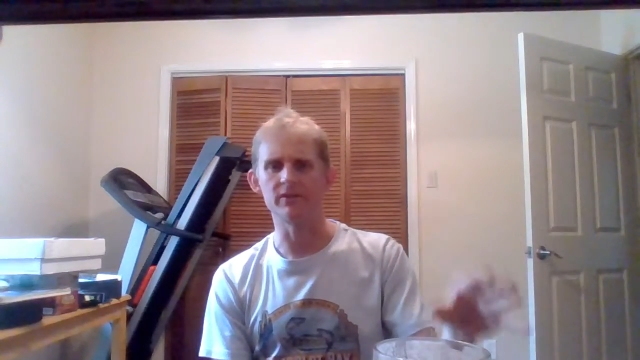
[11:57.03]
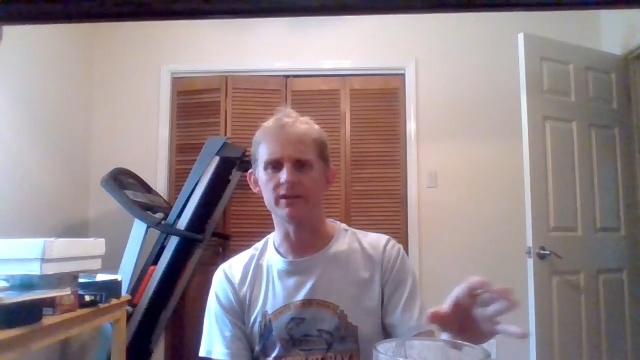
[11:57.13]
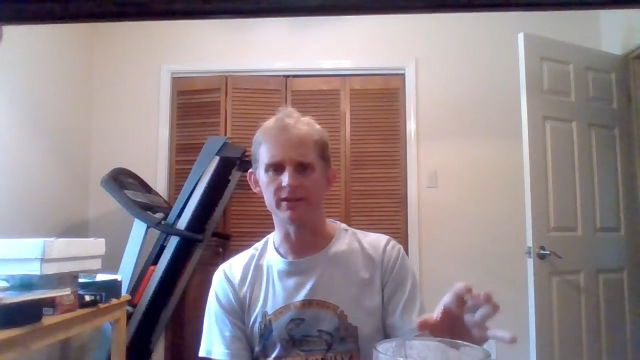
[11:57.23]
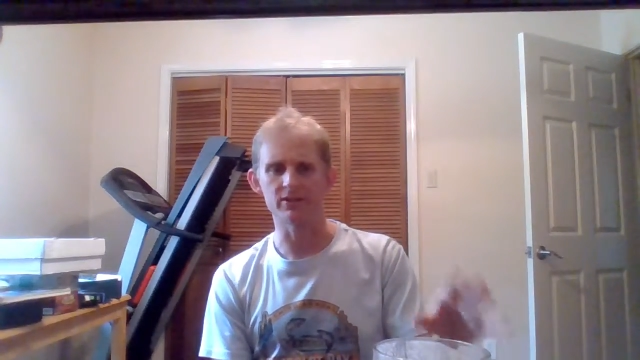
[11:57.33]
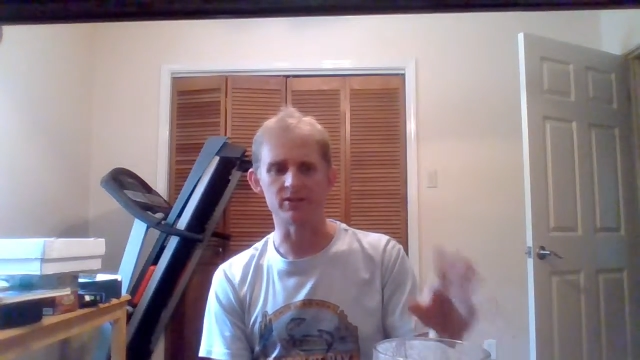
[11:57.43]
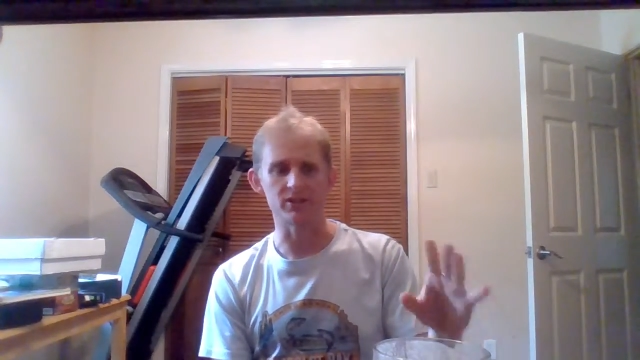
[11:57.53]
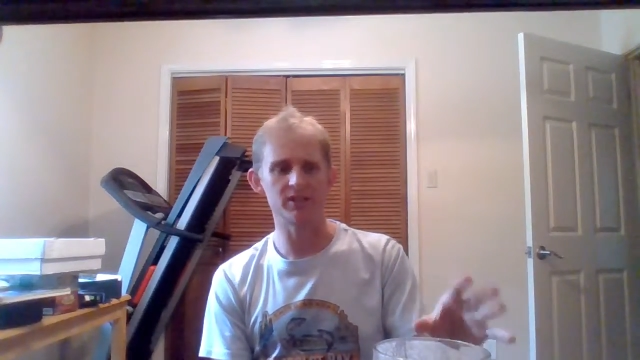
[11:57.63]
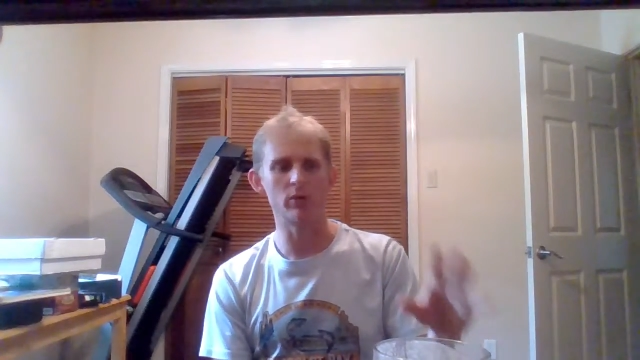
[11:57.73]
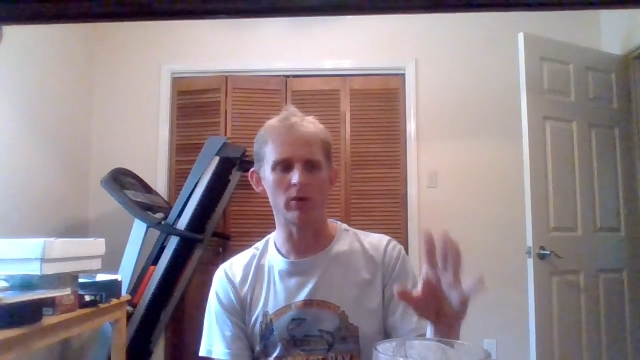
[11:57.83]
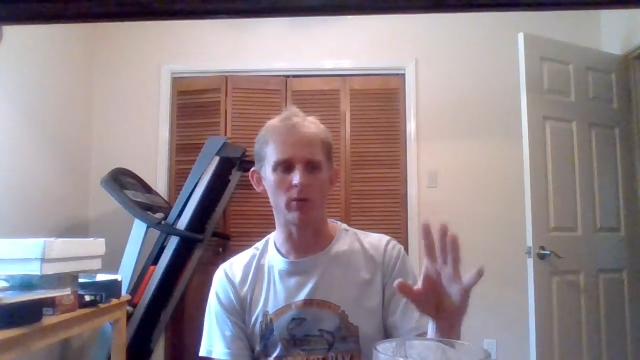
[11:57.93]
fitness to
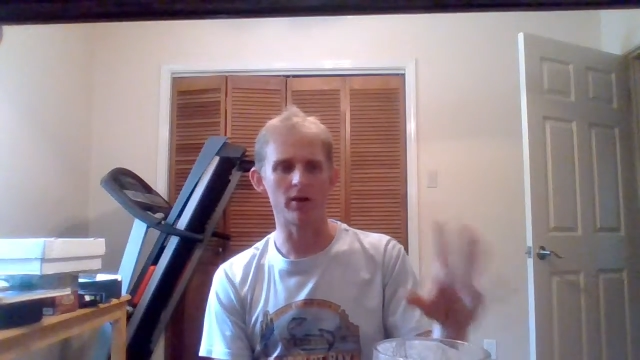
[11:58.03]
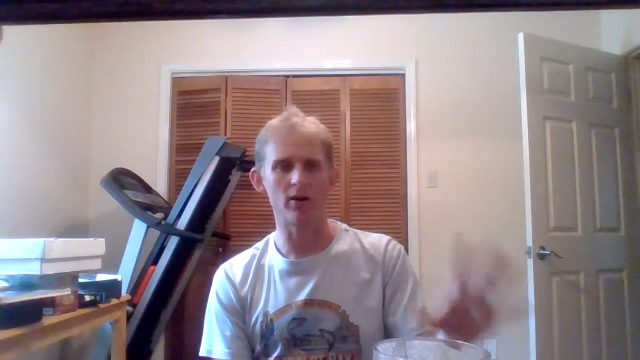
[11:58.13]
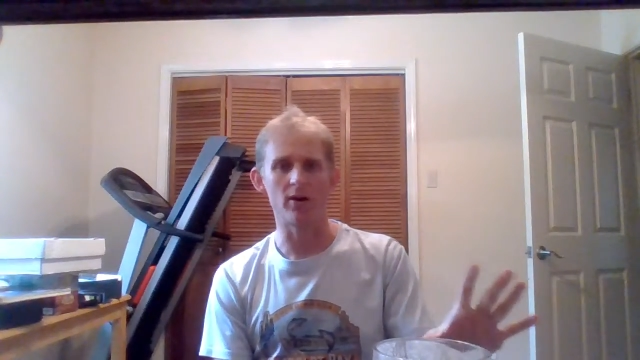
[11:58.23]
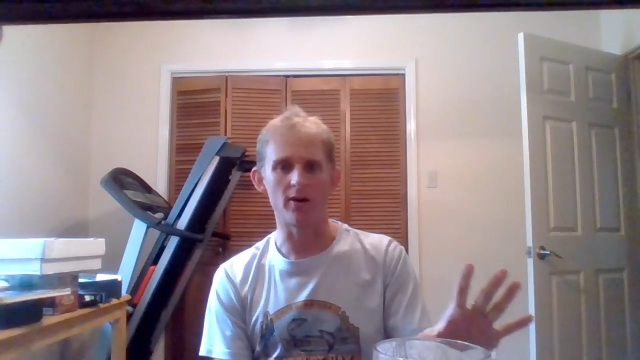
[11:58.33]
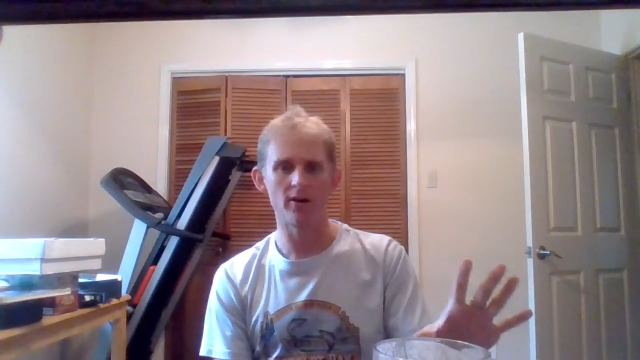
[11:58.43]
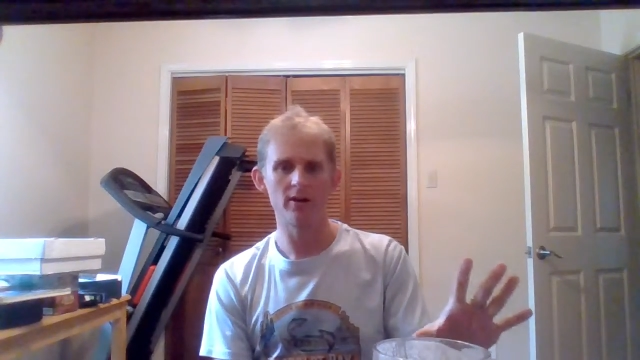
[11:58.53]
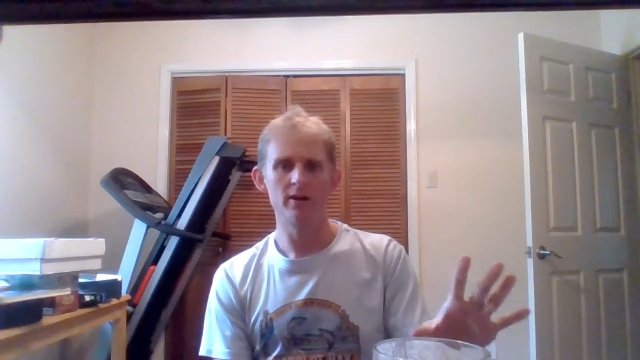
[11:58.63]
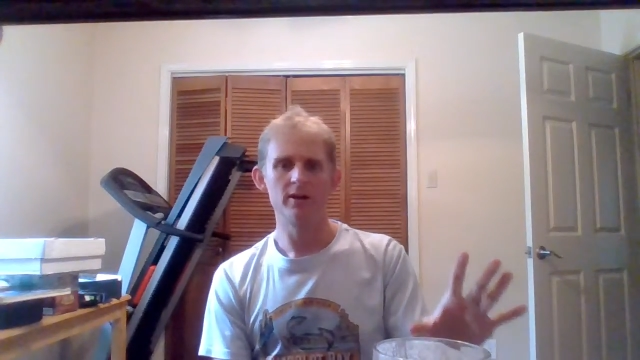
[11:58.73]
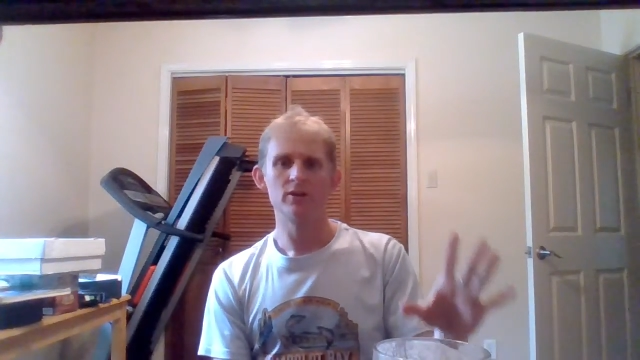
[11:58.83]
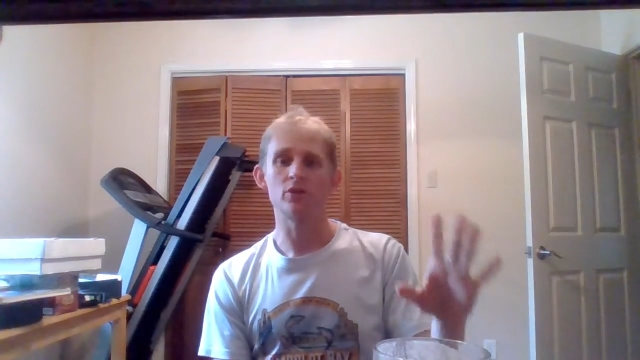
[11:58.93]
see where we are,
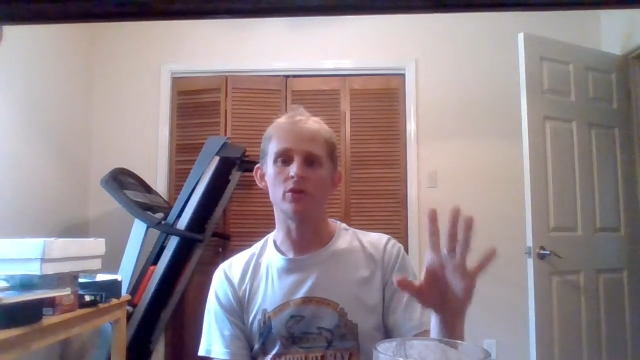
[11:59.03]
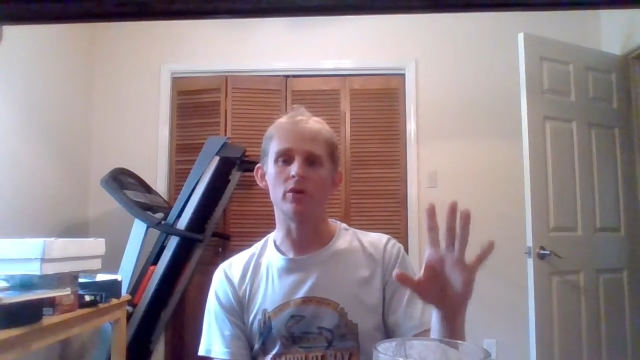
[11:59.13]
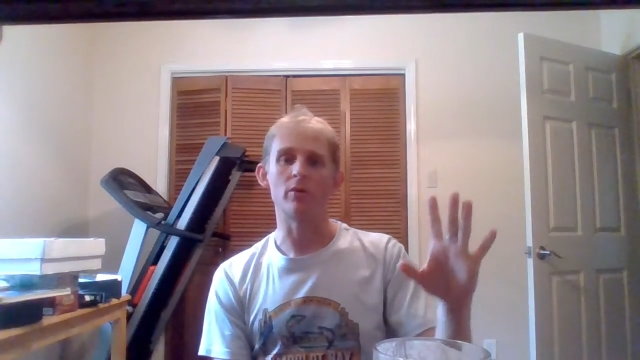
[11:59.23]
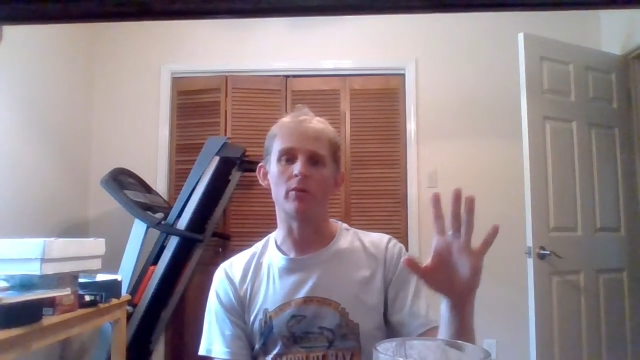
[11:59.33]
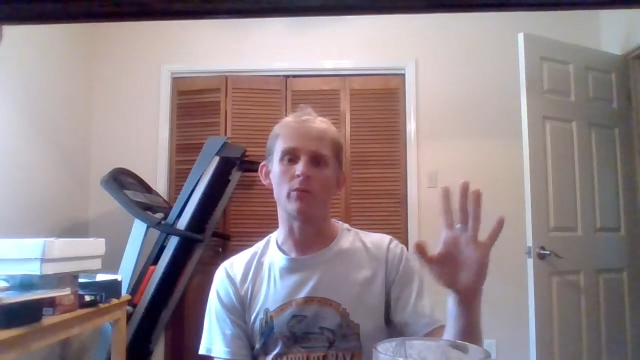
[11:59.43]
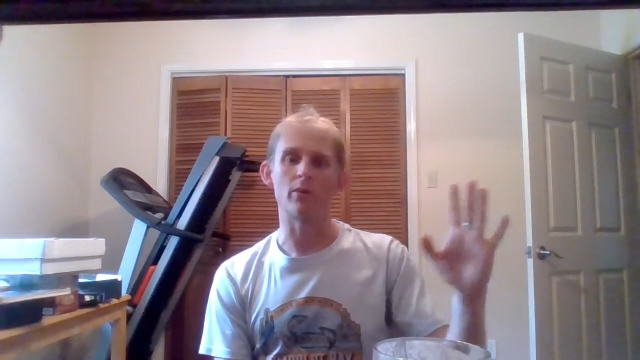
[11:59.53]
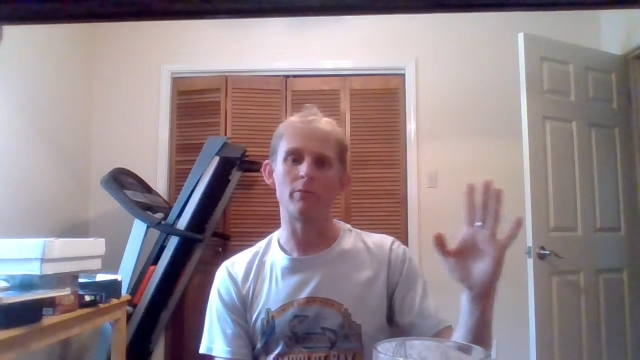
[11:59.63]
so that when we're